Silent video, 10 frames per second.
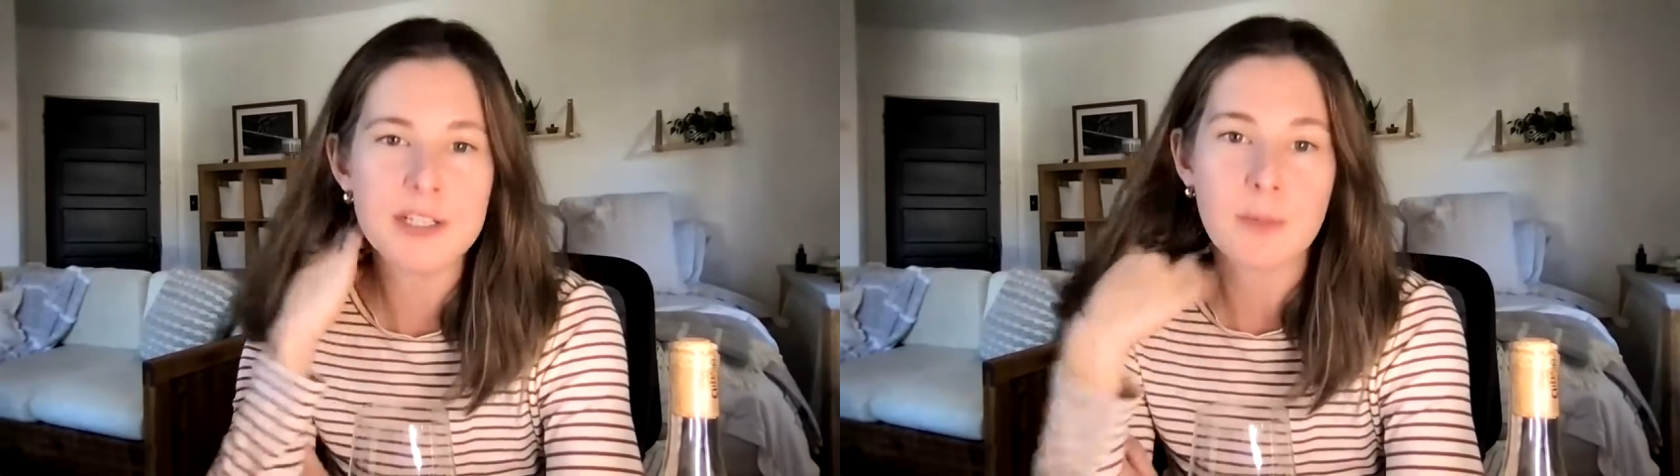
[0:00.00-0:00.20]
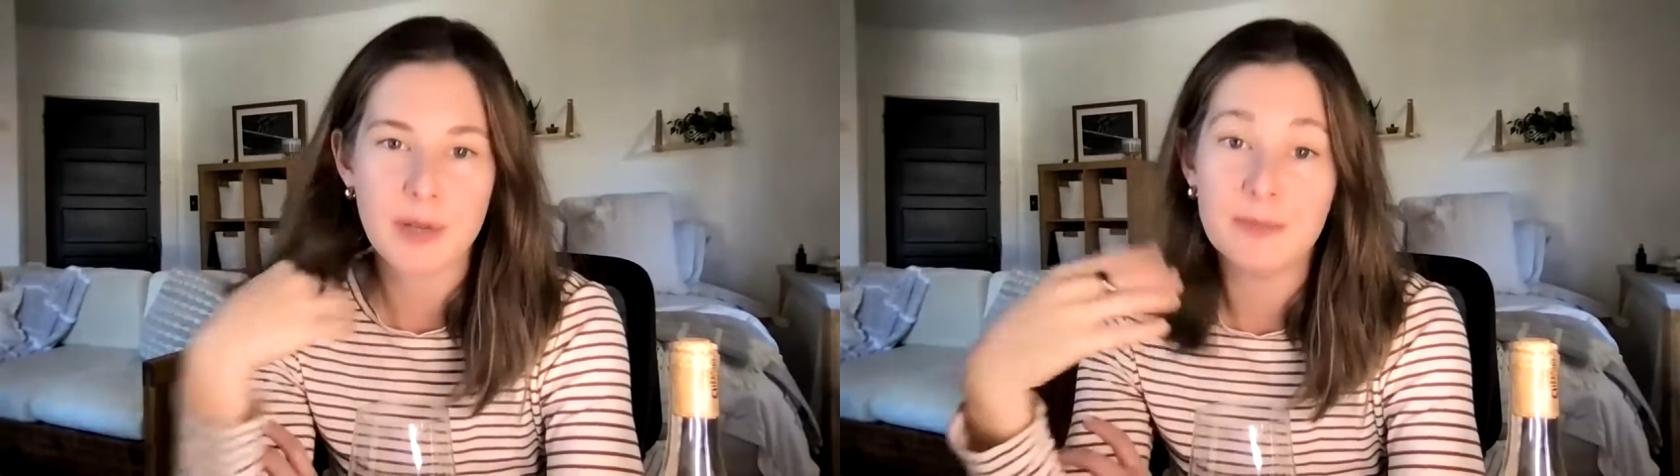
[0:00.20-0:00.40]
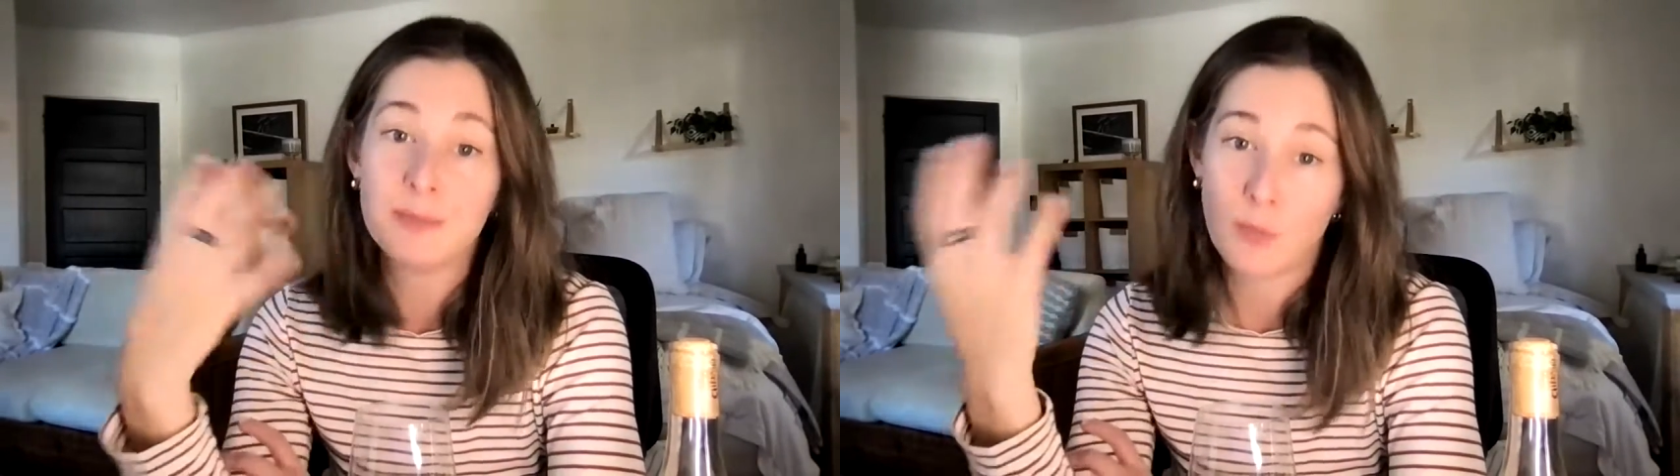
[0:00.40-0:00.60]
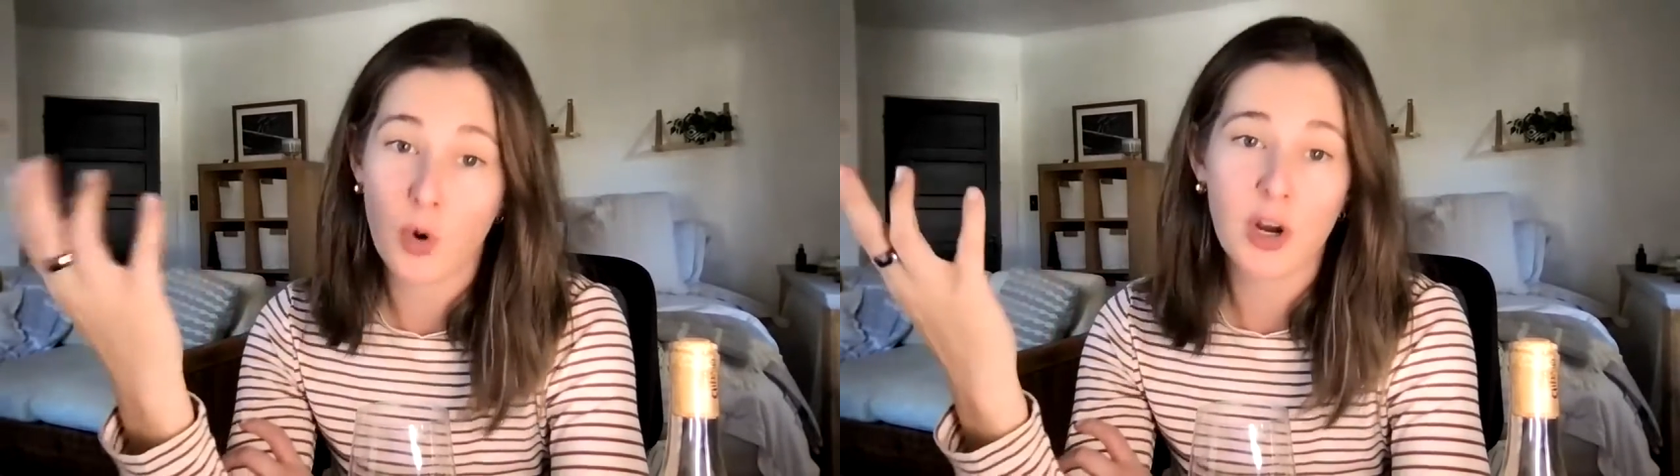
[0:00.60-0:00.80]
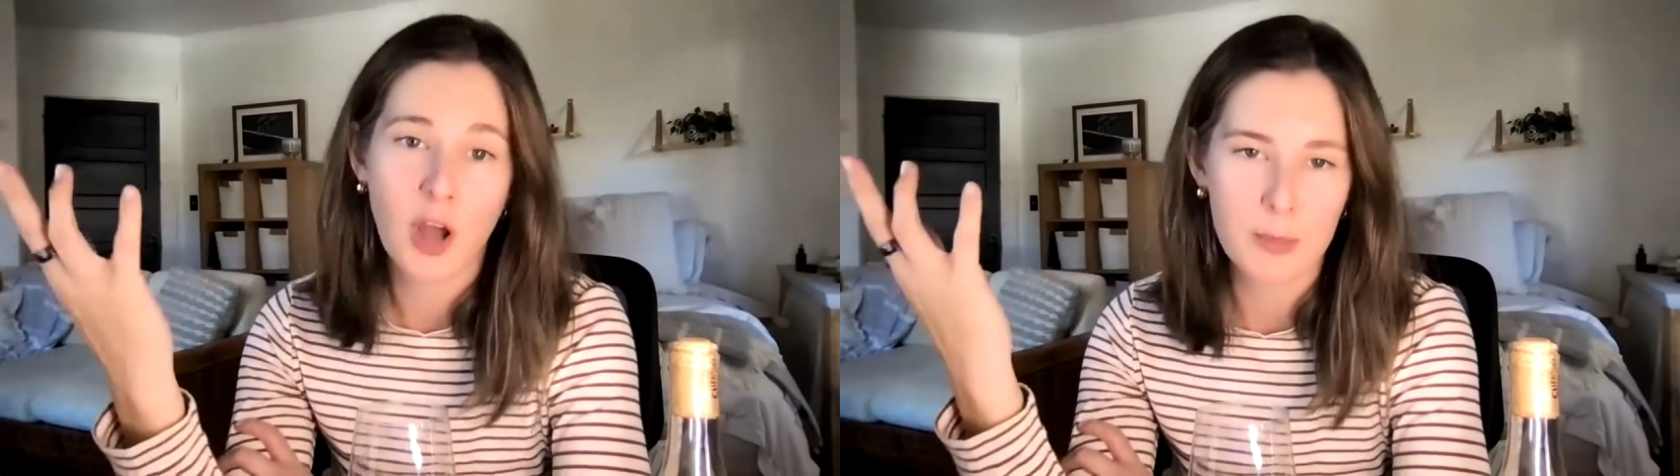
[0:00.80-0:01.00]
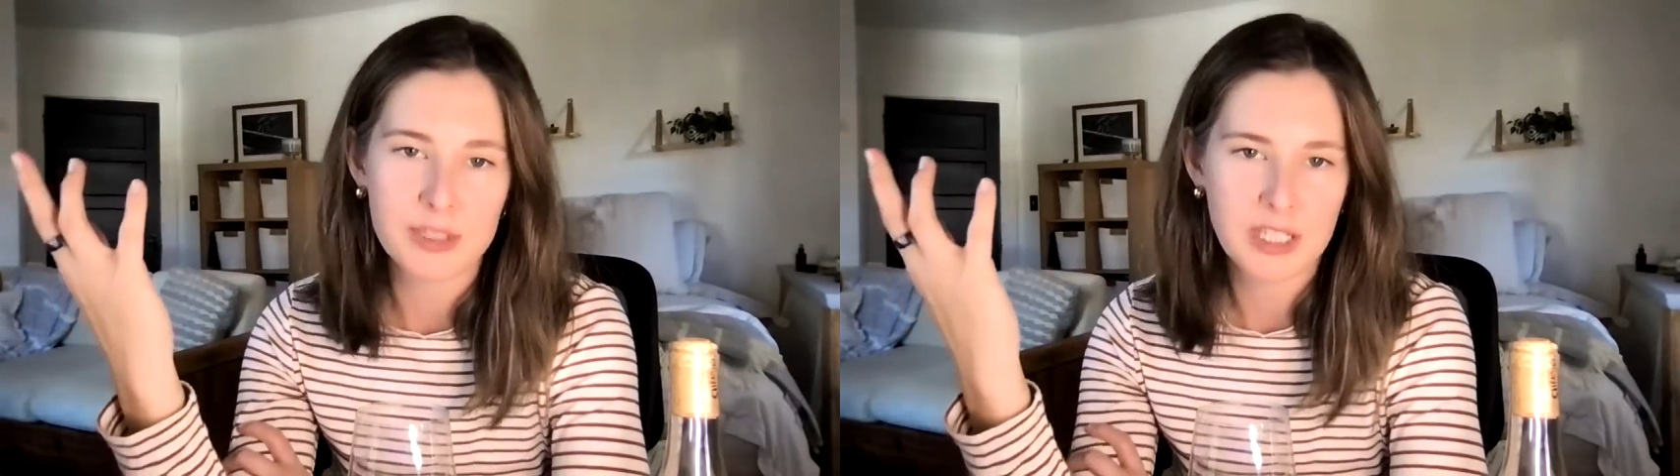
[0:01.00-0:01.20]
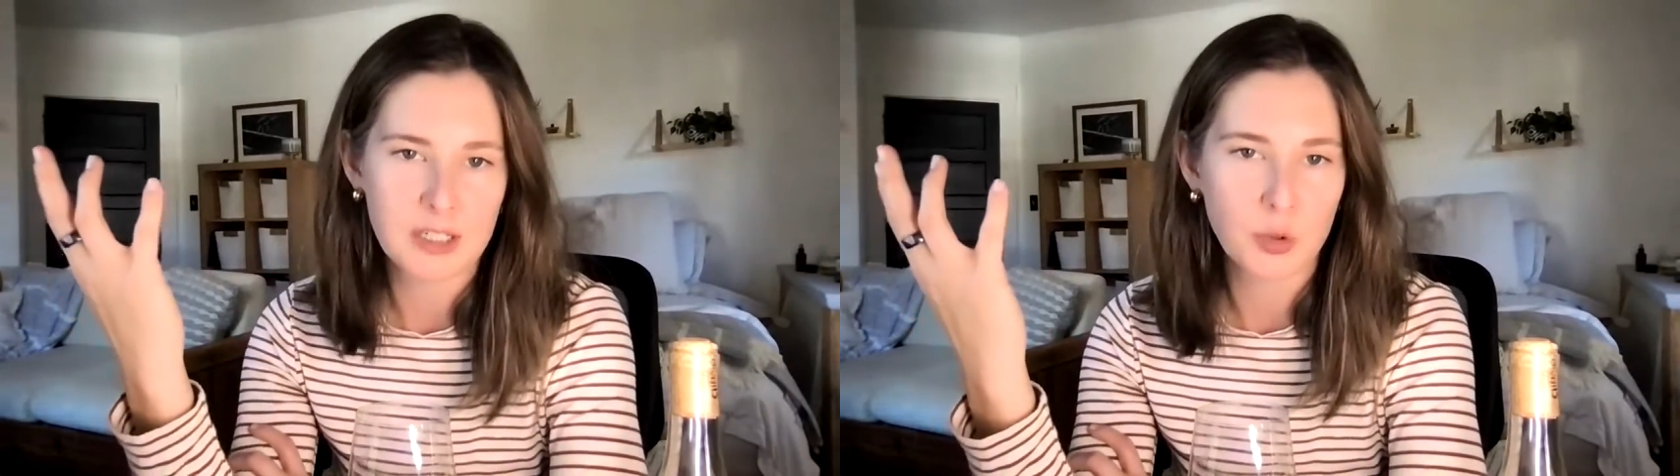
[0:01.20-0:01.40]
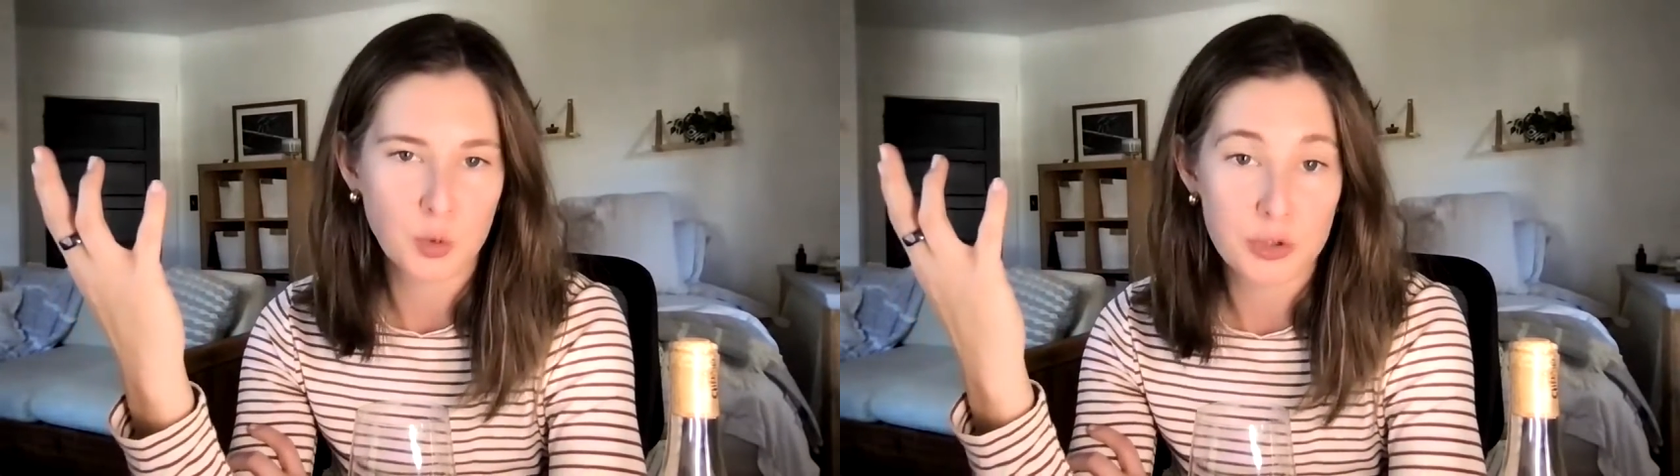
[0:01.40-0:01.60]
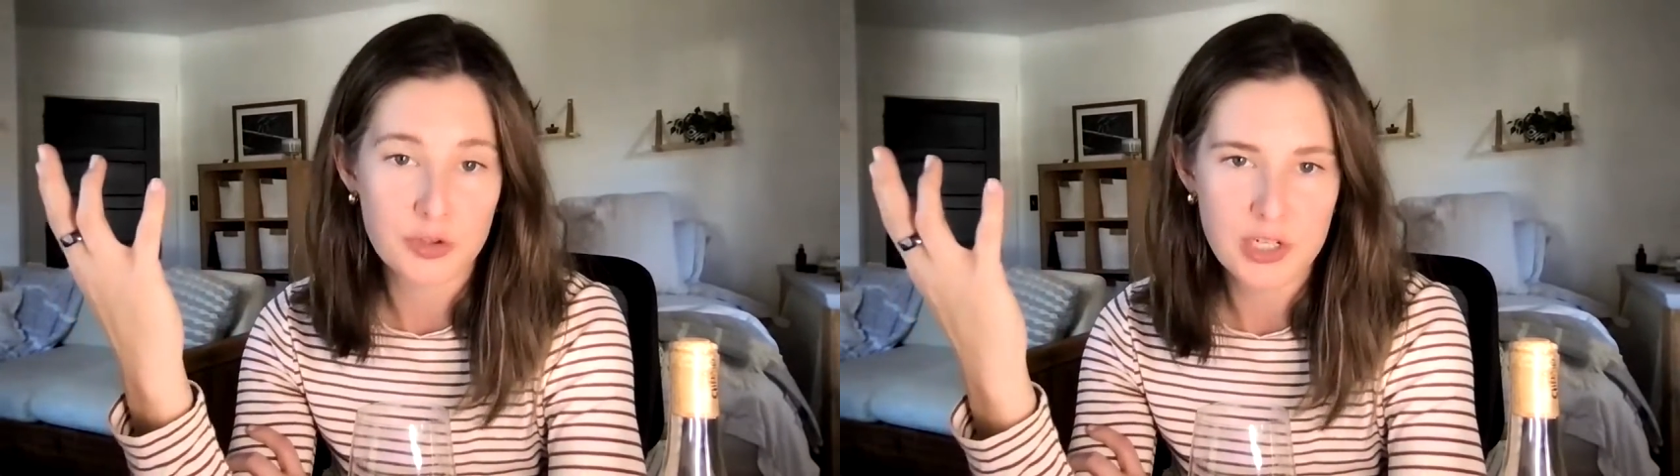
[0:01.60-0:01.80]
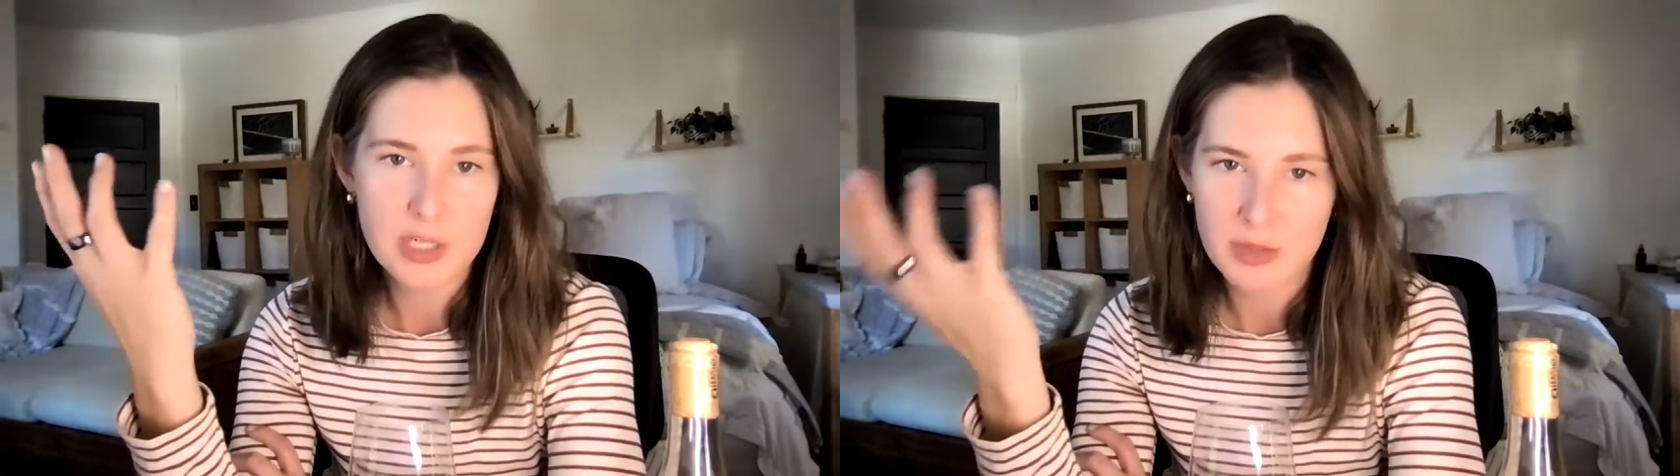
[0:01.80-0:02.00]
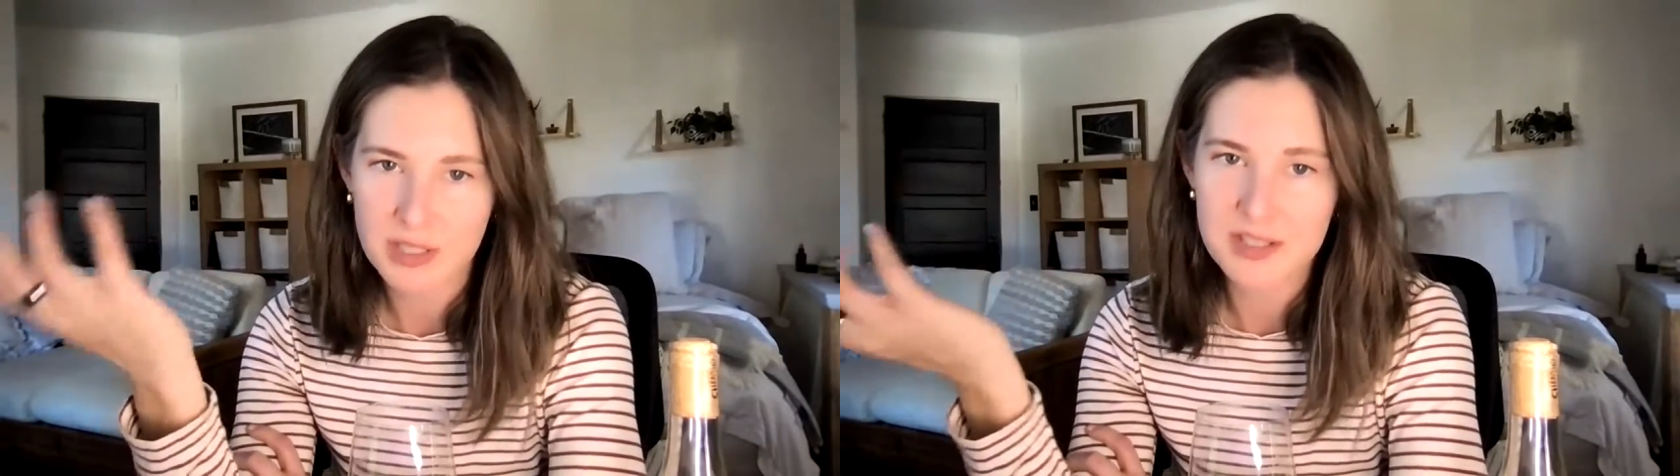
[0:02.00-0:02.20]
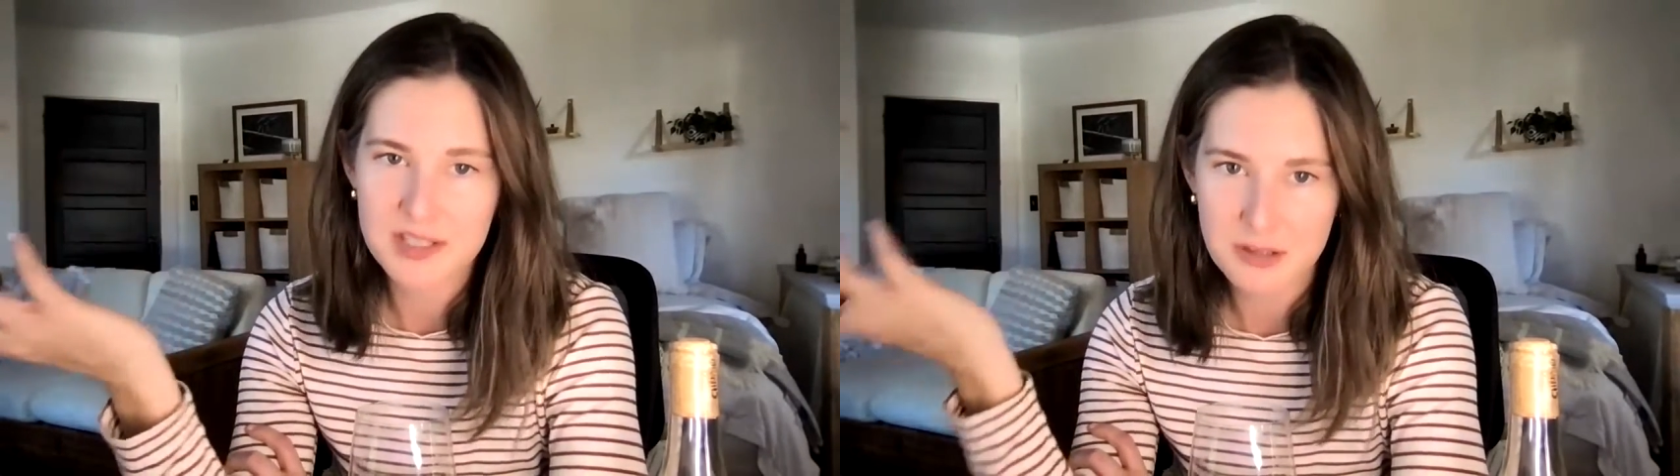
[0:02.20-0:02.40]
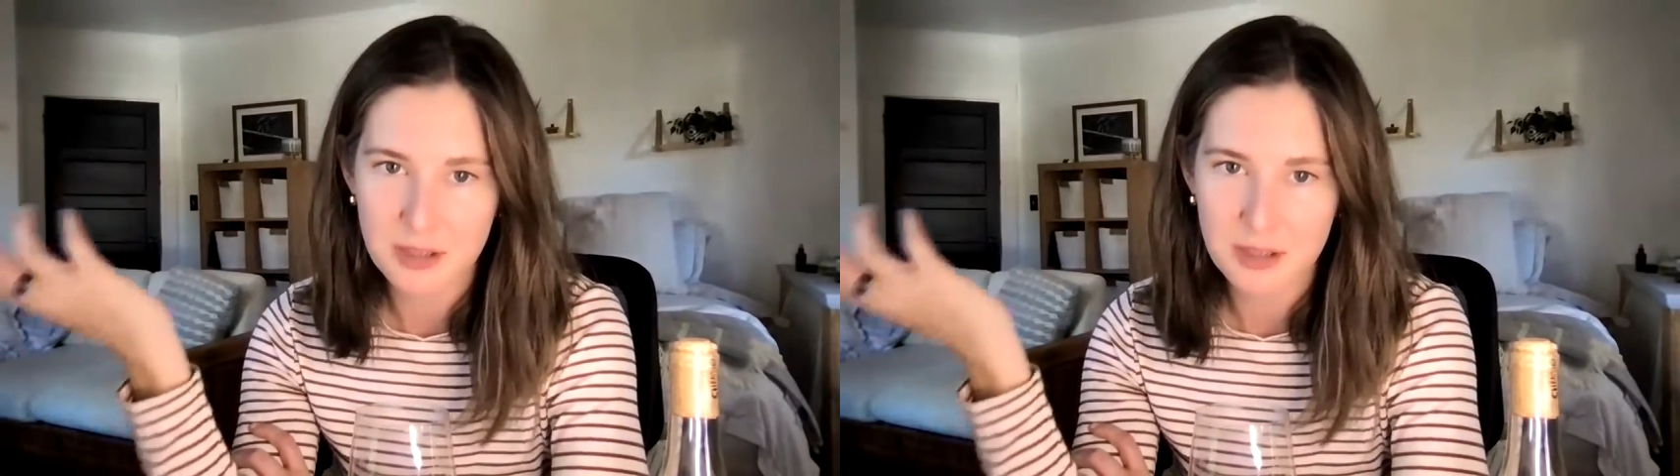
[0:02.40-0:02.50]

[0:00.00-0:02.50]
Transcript: but more common to get on oranges because